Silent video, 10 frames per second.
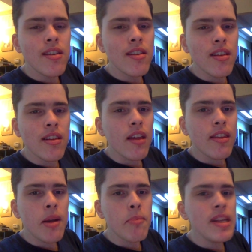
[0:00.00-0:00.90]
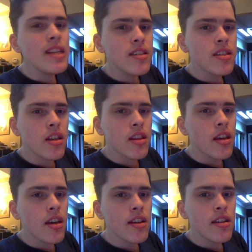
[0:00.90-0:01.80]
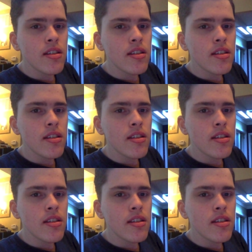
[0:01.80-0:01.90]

like that means something.